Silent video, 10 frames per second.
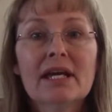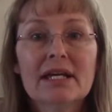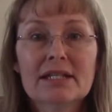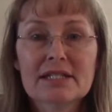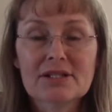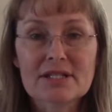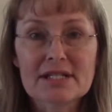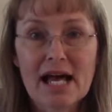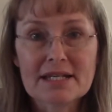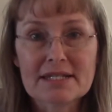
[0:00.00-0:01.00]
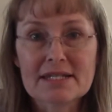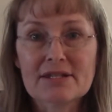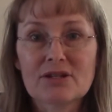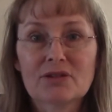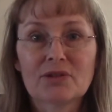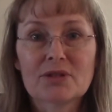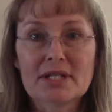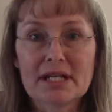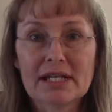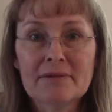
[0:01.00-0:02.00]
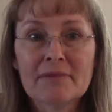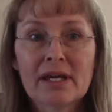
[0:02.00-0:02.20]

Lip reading: he teaches classes at the university.